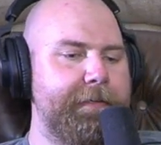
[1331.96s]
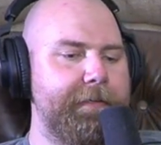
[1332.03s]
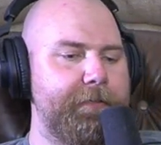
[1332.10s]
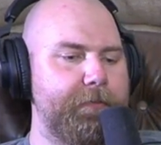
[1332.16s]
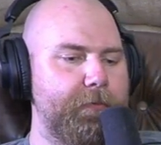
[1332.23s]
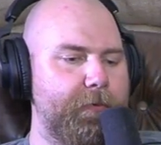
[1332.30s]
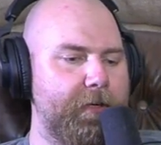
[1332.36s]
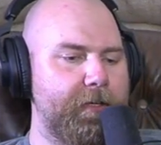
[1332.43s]

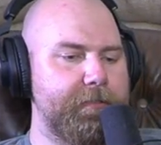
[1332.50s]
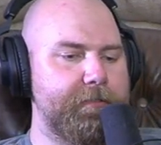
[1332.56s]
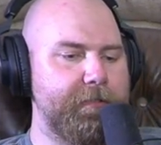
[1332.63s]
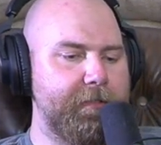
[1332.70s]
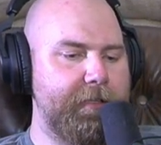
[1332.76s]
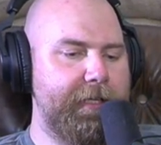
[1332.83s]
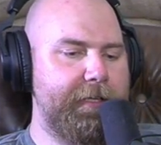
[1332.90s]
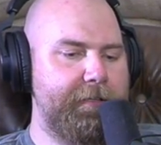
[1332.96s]
you want to
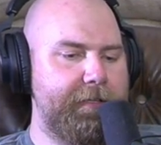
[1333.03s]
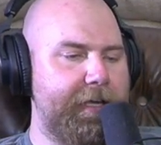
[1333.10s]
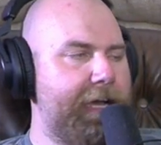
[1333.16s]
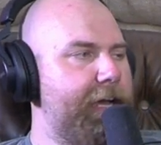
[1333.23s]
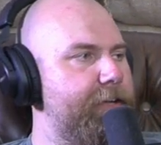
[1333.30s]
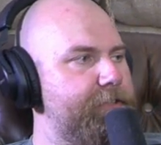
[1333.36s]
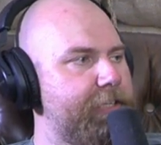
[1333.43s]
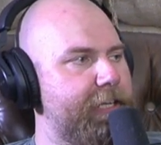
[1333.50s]
let the
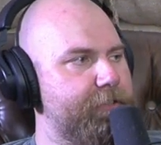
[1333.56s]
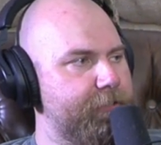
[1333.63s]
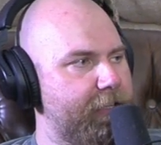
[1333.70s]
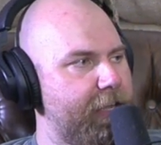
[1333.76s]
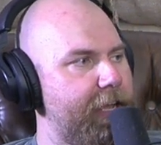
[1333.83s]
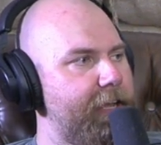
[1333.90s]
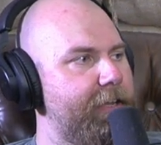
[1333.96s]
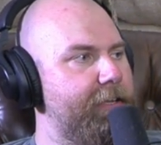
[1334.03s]
ash actually
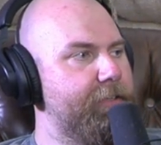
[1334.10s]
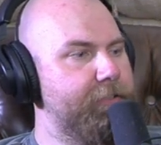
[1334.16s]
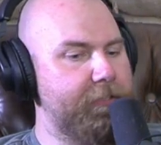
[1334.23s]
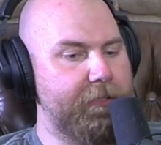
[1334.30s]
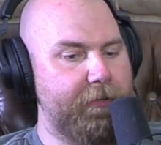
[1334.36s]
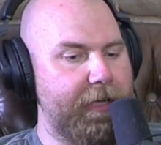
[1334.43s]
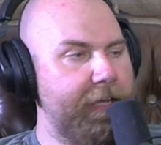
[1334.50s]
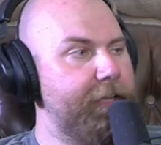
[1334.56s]
hang because
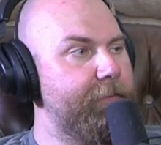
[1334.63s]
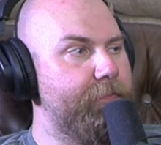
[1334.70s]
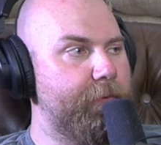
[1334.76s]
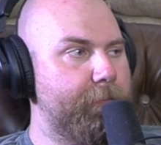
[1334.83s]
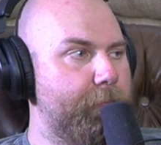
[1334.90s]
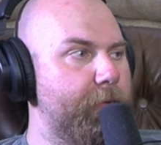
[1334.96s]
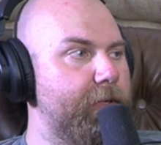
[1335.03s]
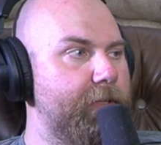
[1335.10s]
it'll hang for a
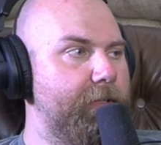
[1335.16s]
pretty